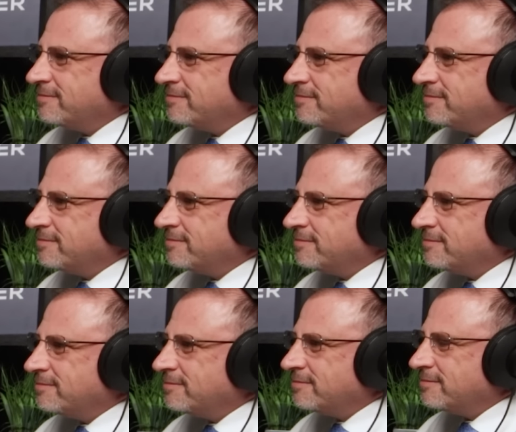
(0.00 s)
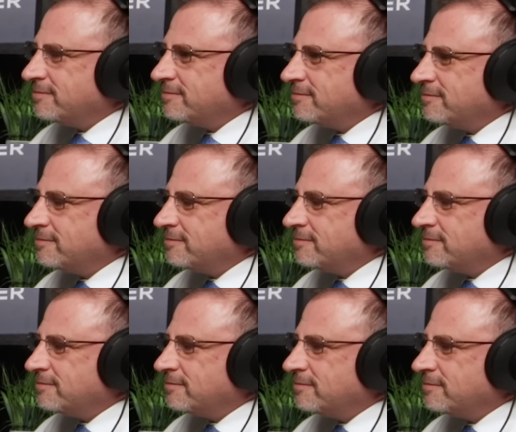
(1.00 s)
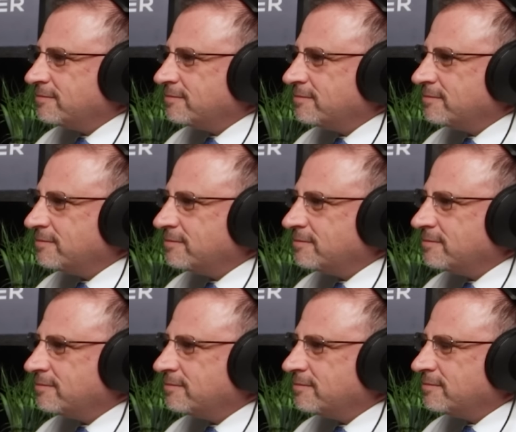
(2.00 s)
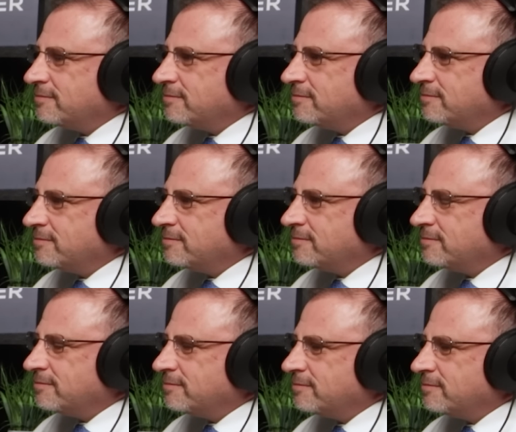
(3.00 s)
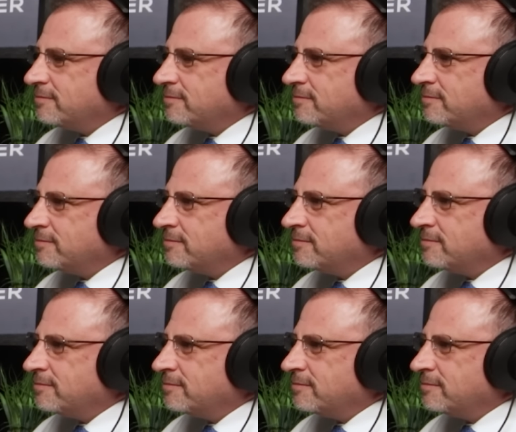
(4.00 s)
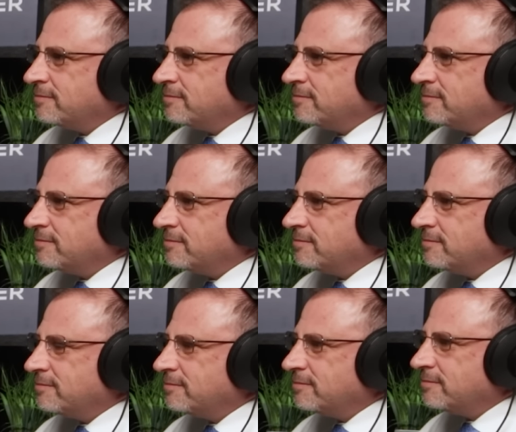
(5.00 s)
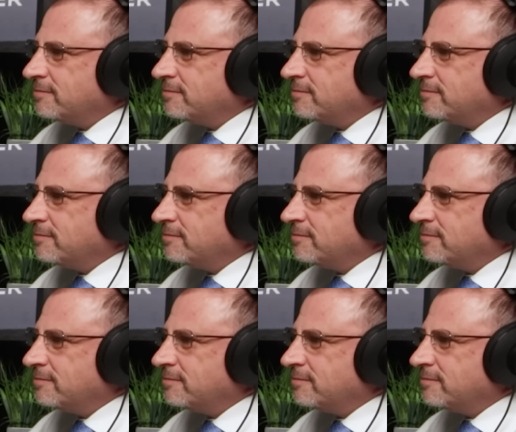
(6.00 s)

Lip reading: [no speech]